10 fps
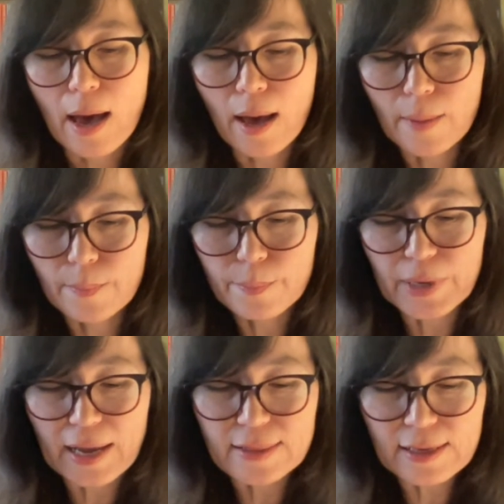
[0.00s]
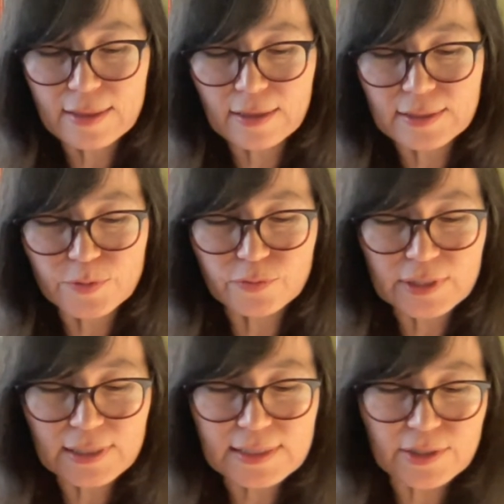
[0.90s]
But I think things
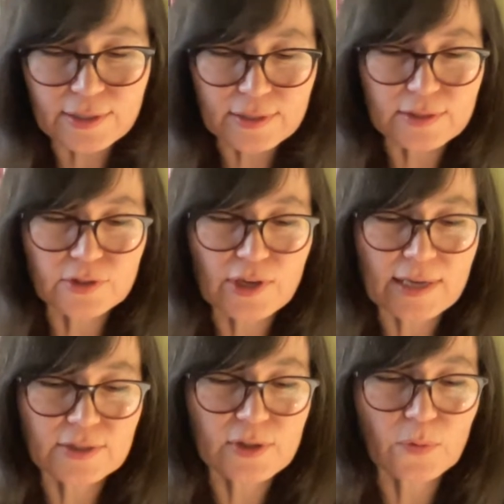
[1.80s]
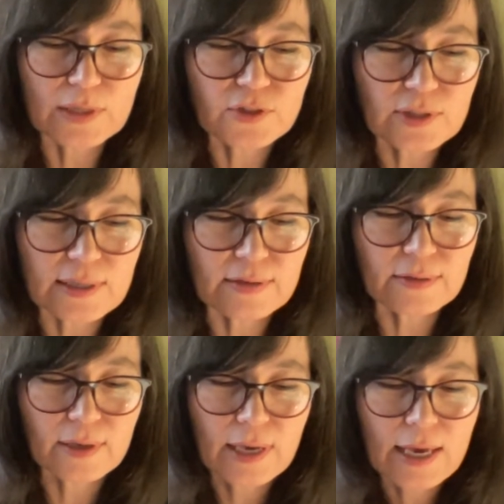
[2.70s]
really started to change. So once she